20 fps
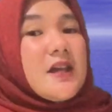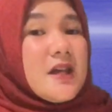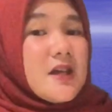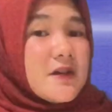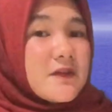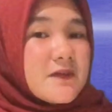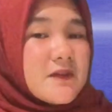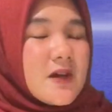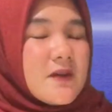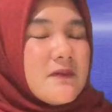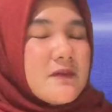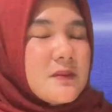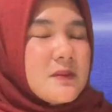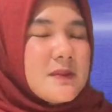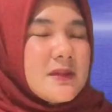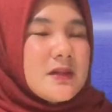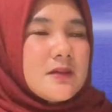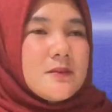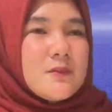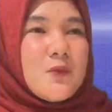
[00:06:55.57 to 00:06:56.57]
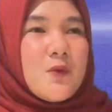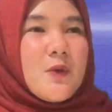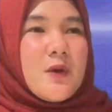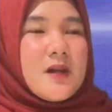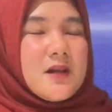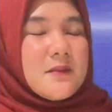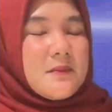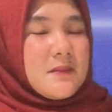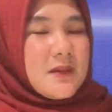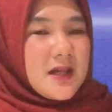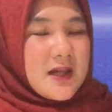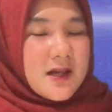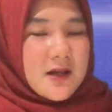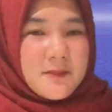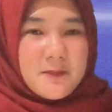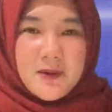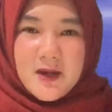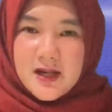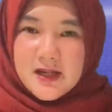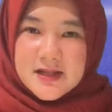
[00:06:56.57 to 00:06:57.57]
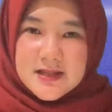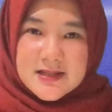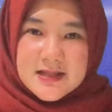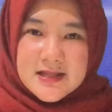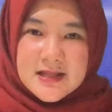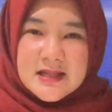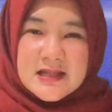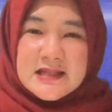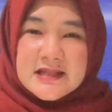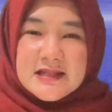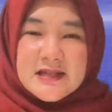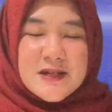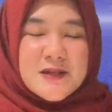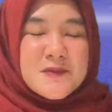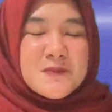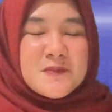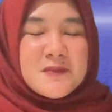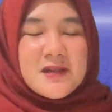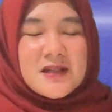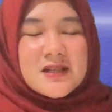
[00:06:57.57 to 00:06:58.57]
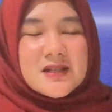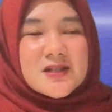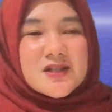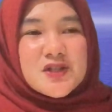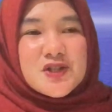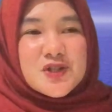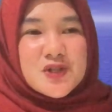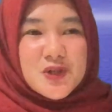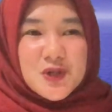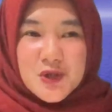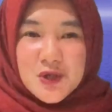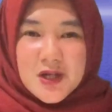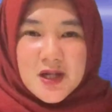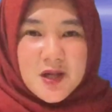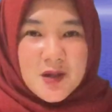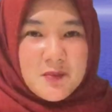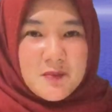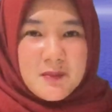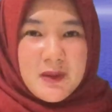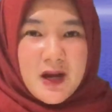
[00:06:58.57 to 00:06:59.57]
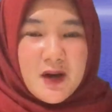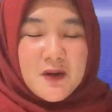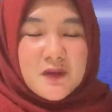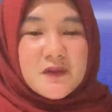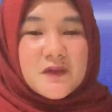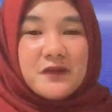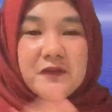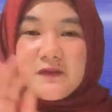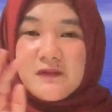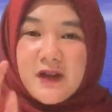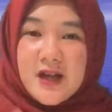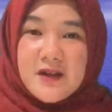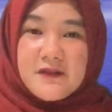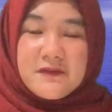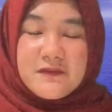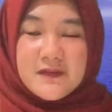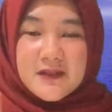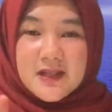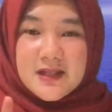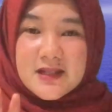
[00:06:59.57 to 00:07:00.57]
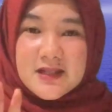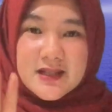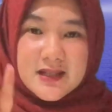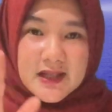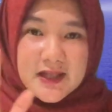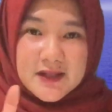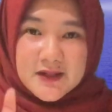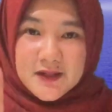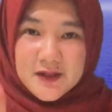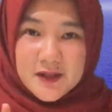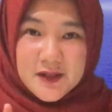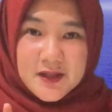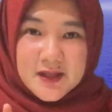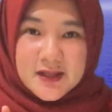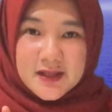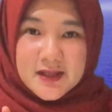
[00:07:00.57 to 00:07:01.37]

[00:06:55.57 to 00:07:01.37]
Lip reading: If government wanna make a policy, they make sure about 5 indicators.